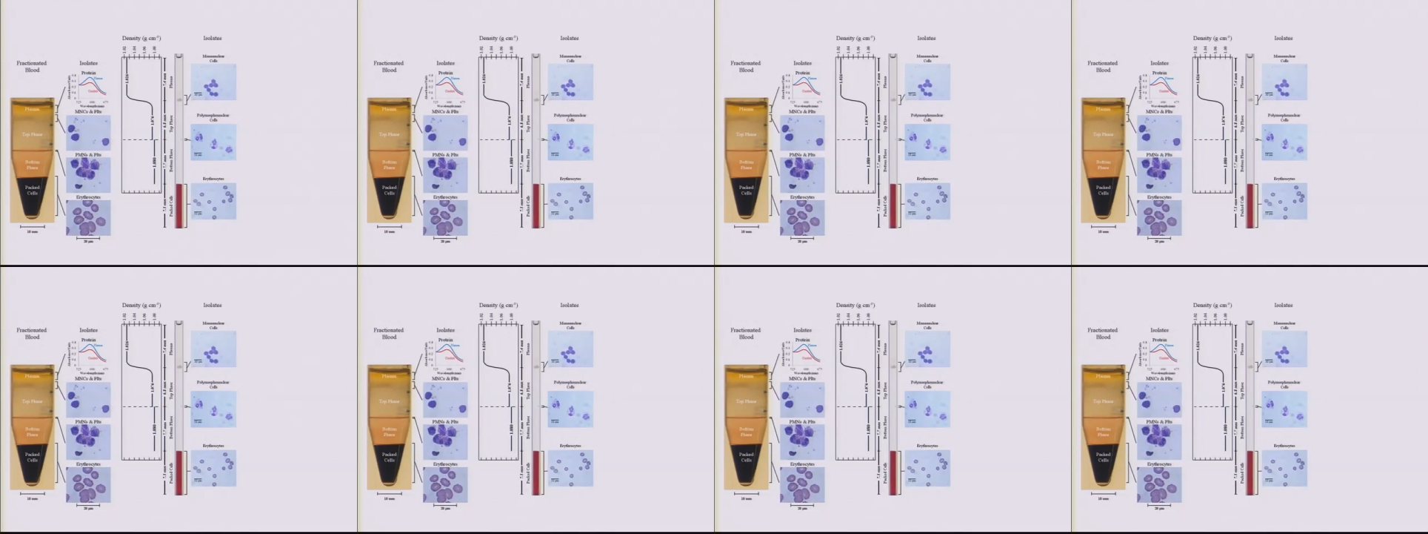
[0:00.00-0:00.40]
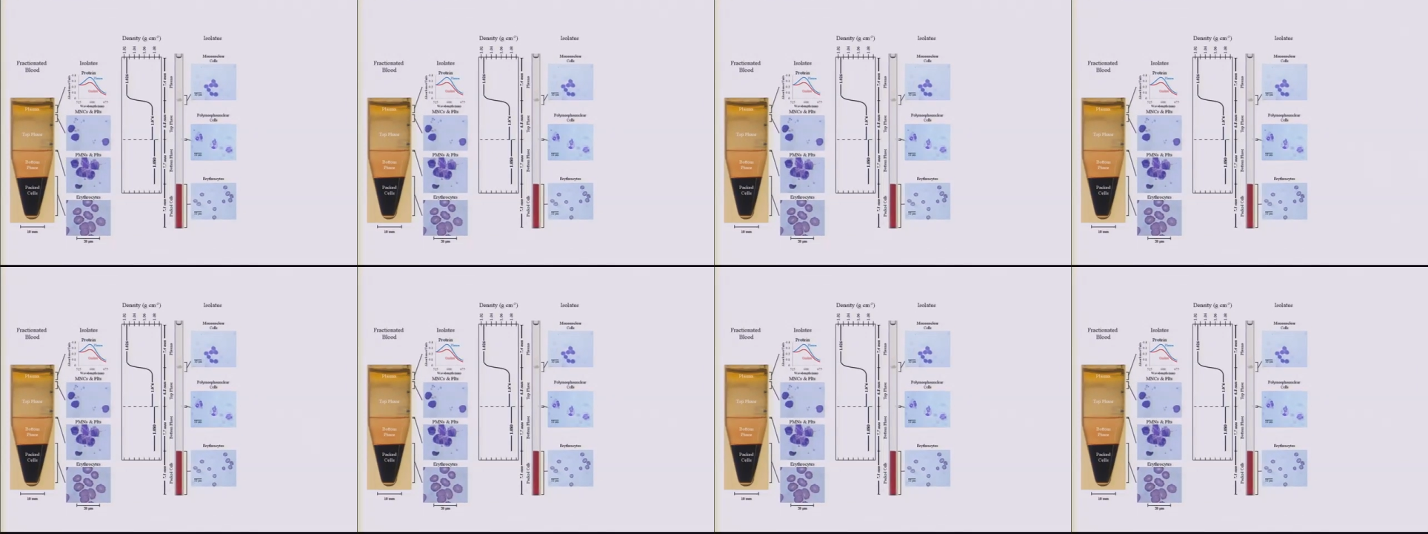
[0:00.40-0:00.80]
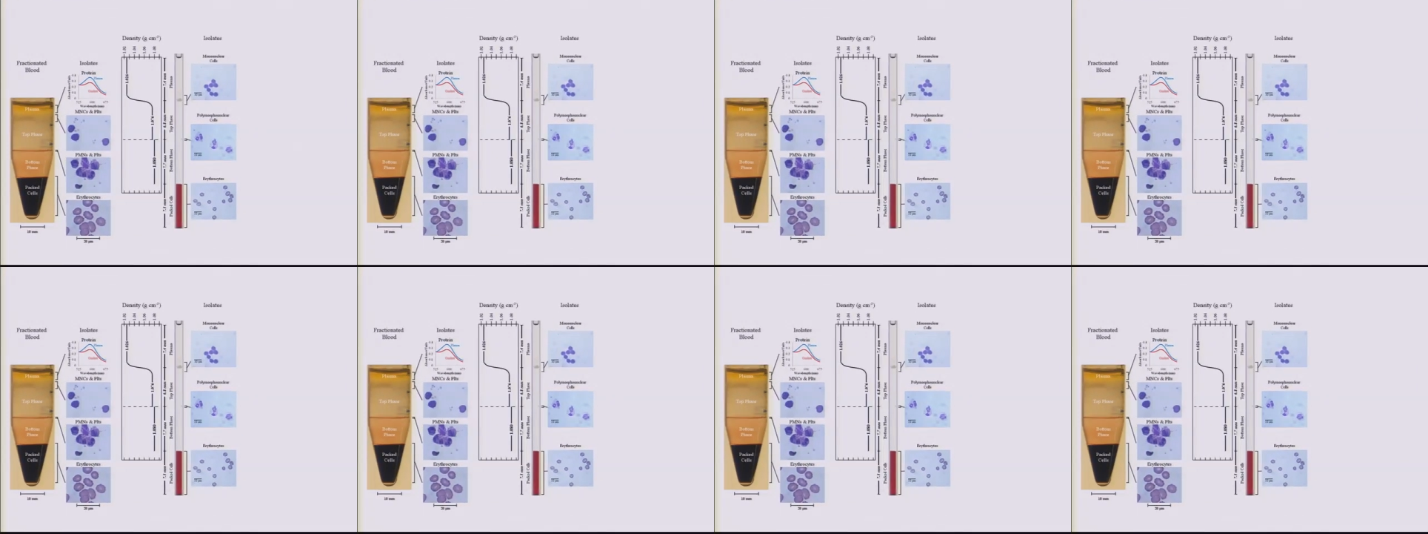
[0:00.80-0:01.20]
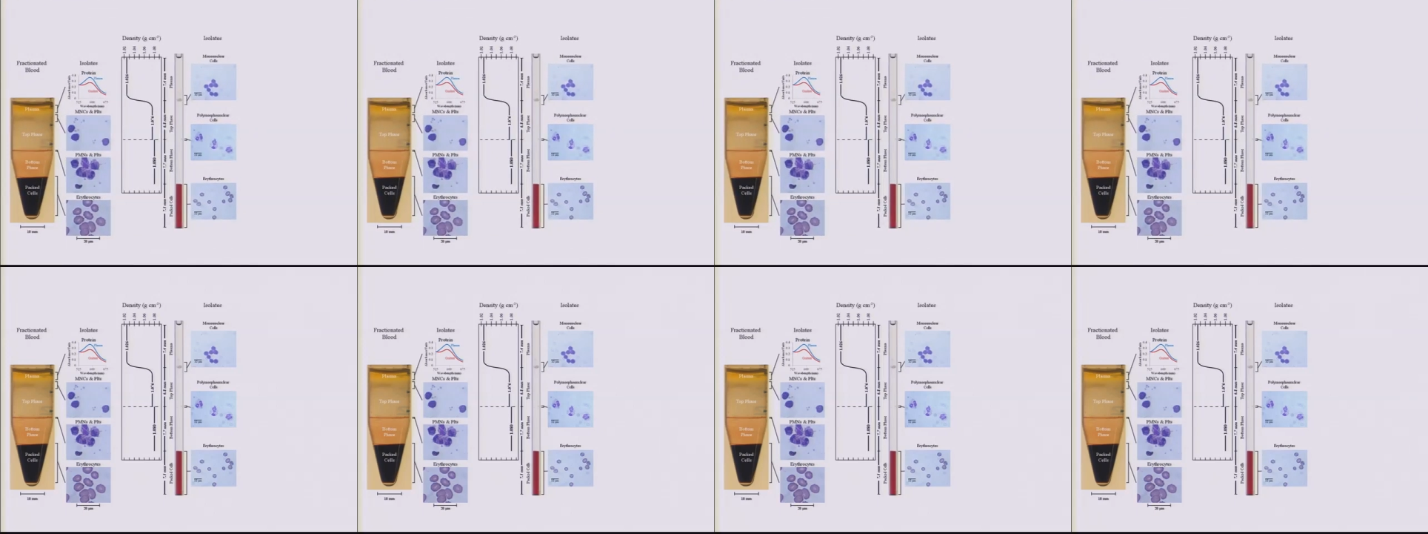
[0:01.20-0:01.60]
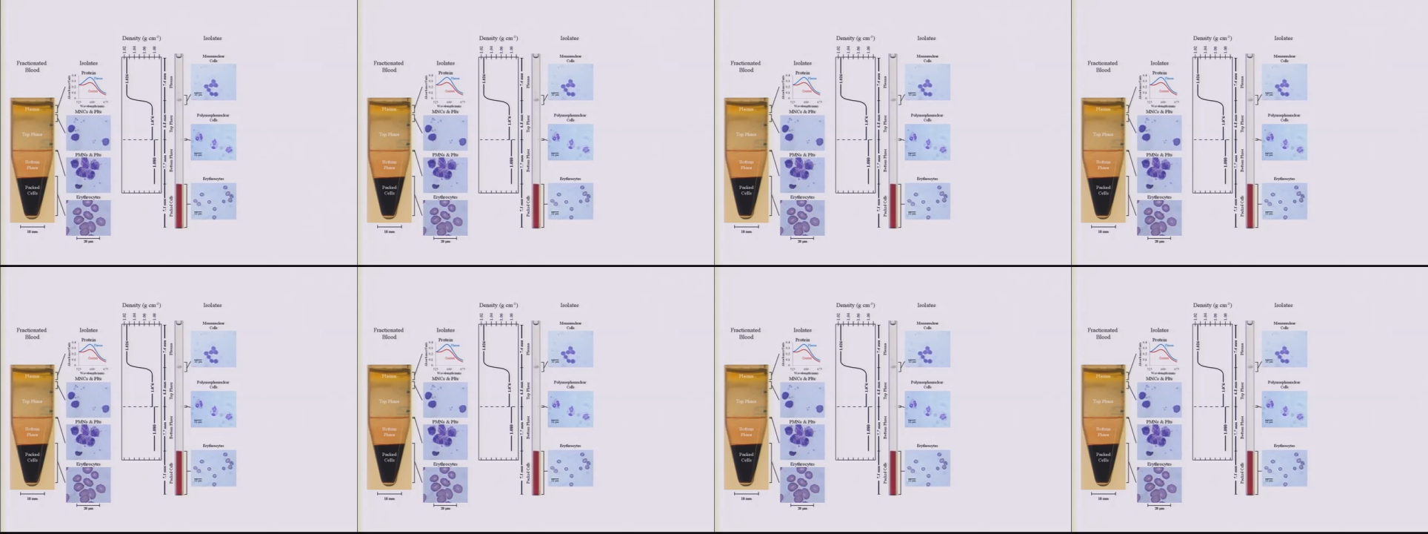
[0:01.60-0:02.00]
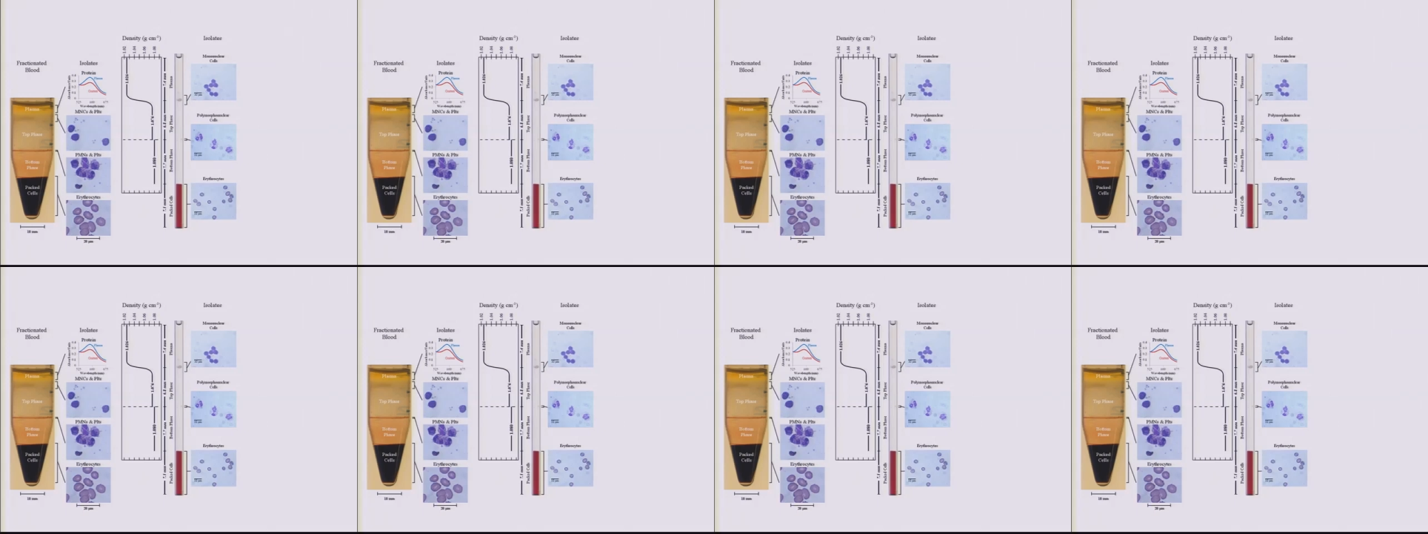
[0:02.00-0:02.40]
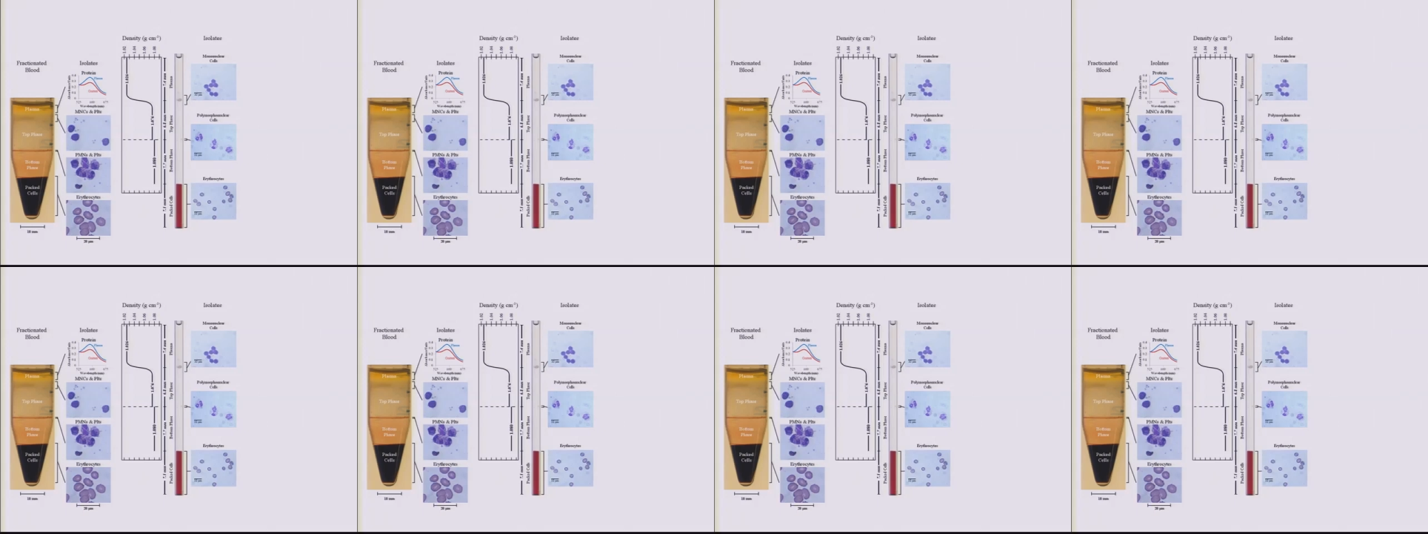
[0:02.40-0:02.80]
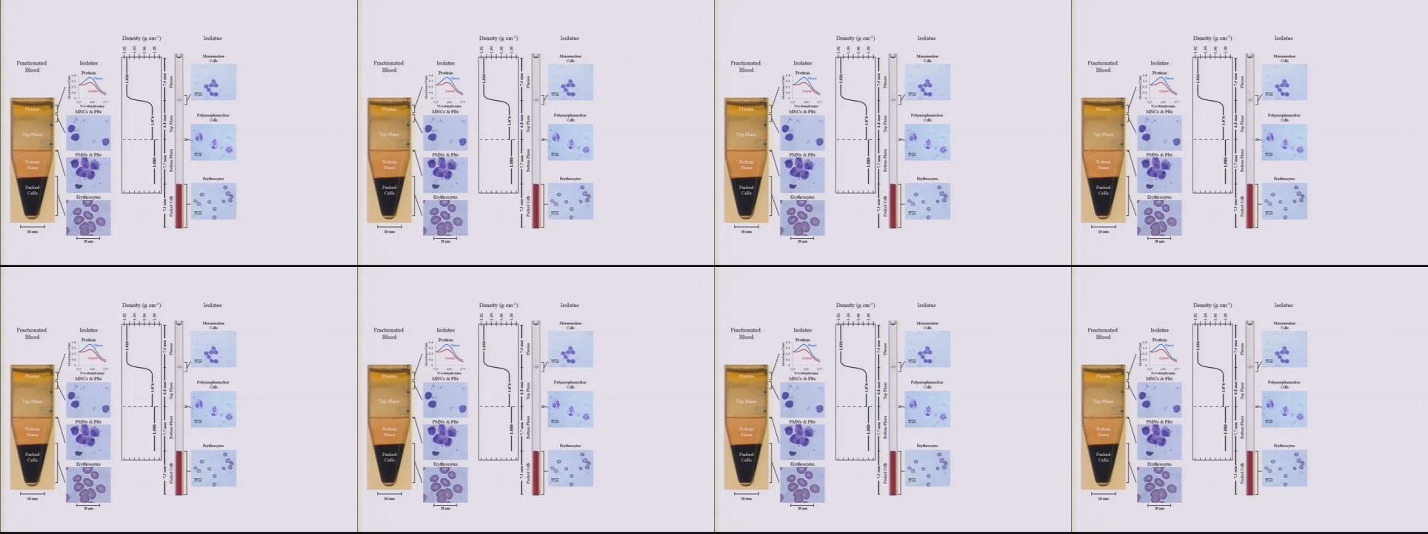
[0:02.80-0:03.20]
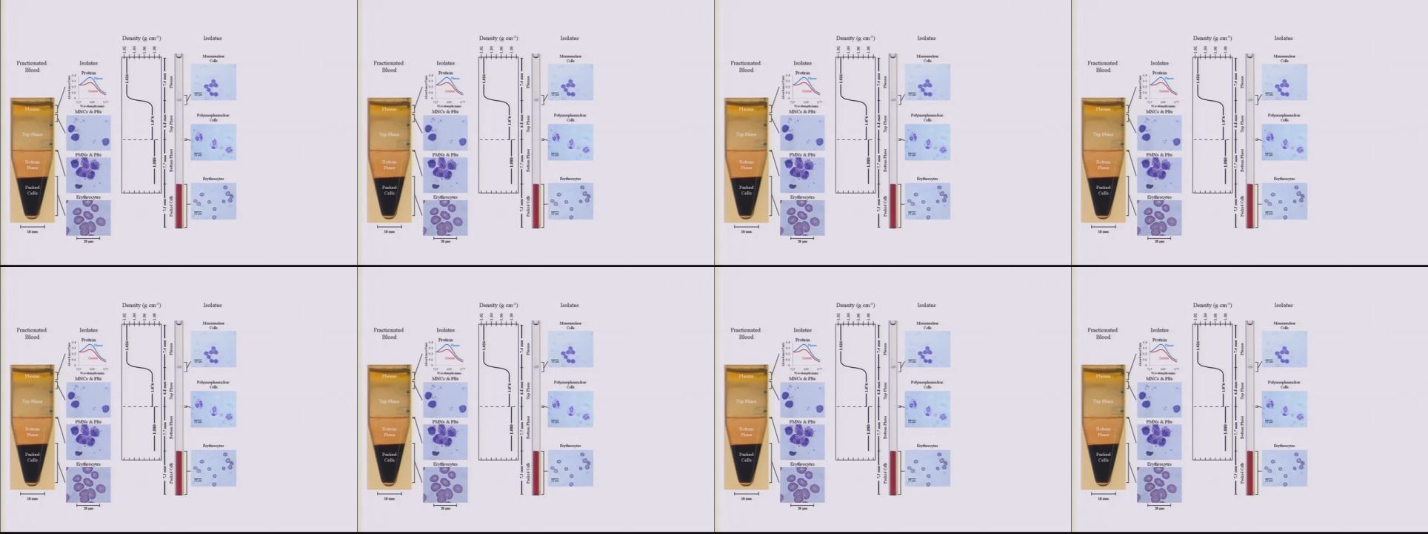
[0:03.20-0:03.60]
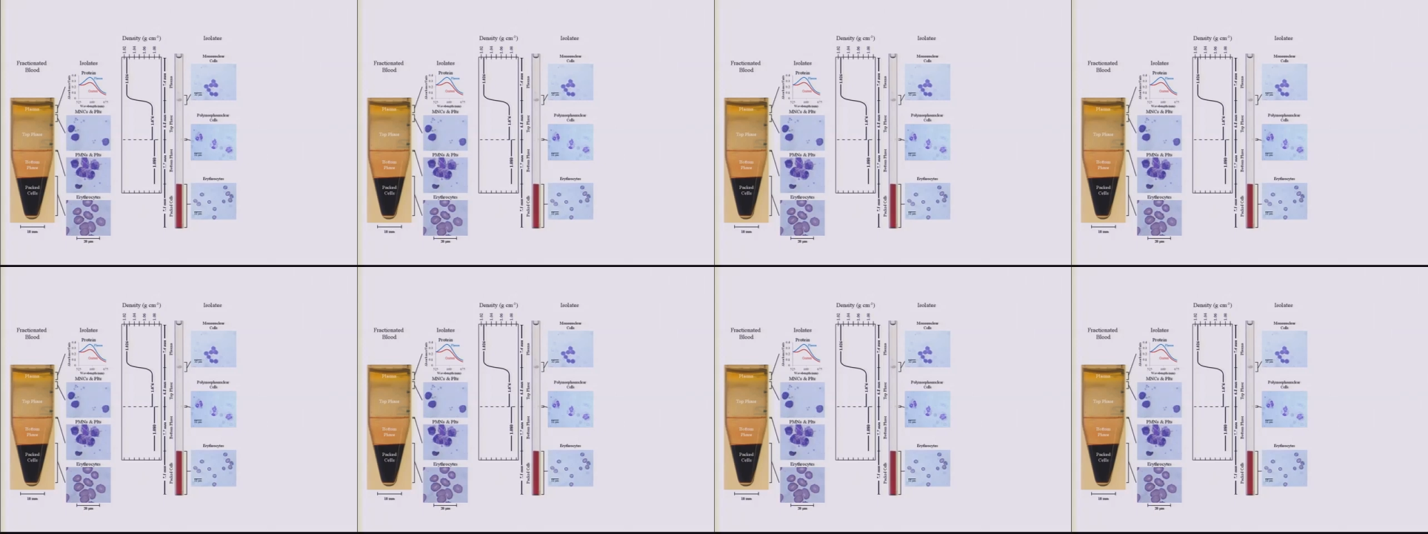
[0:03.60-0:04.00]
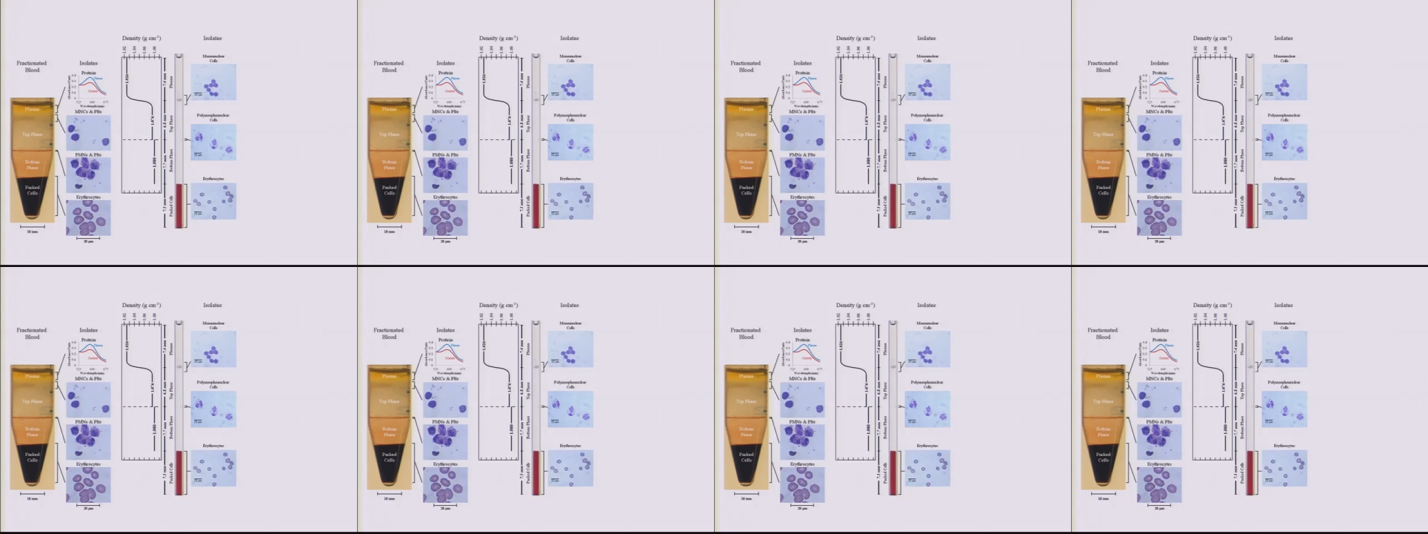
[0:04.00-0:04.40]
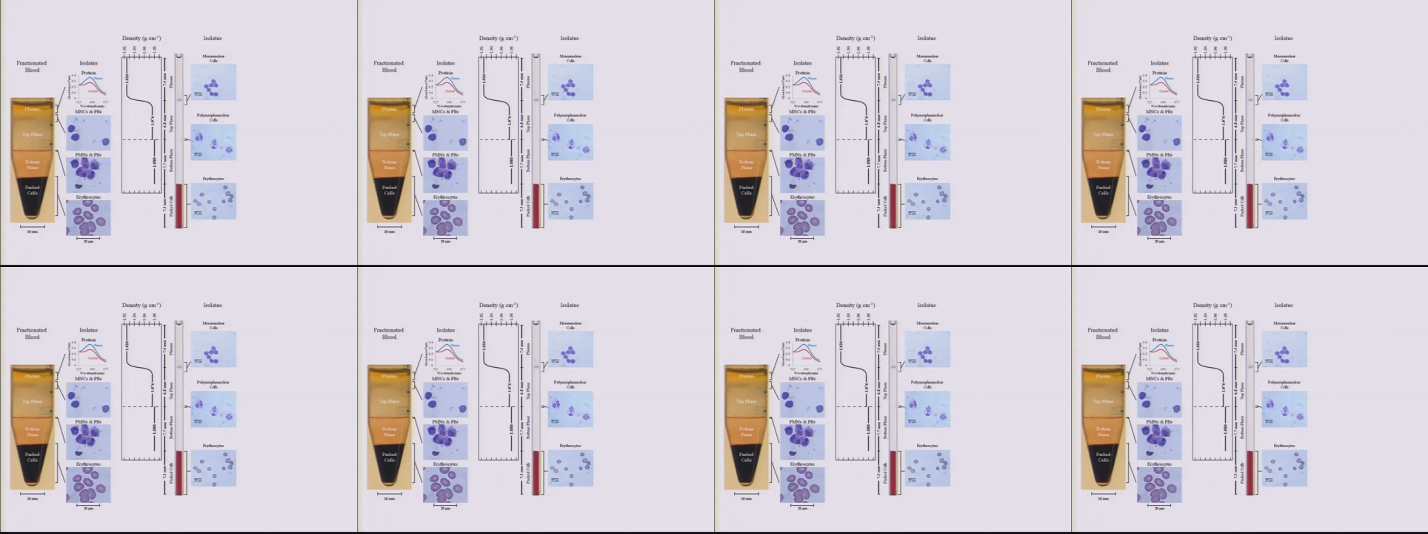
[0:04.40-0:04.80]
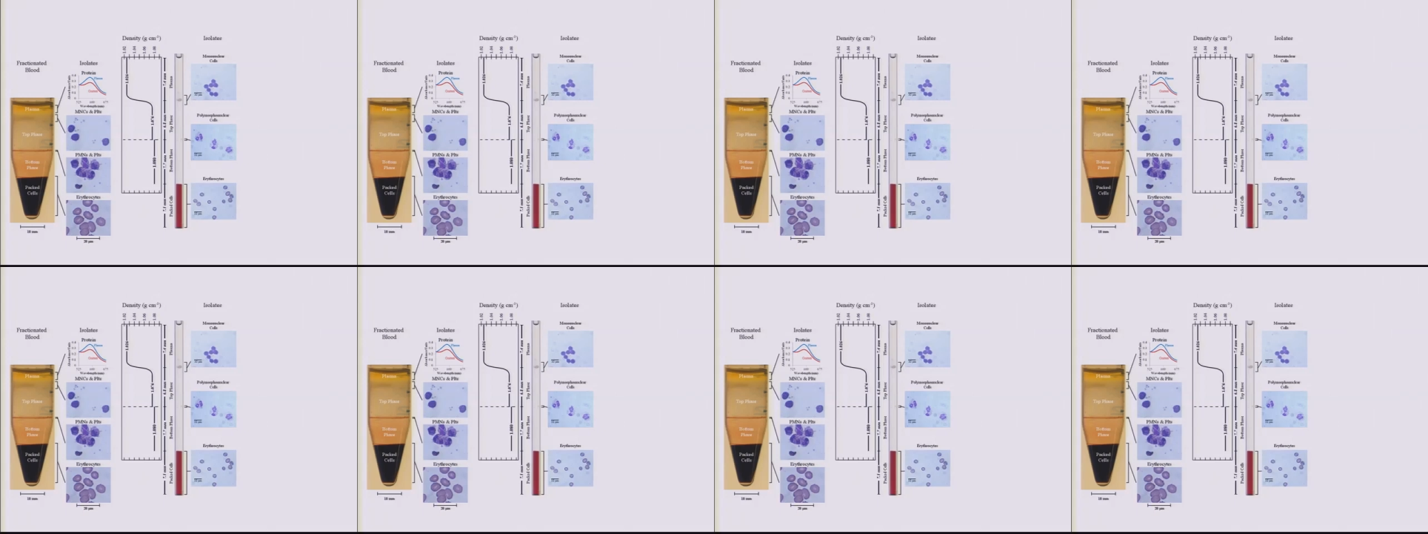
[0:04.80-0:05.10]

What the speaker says: No face is visible, so there are no lips to read.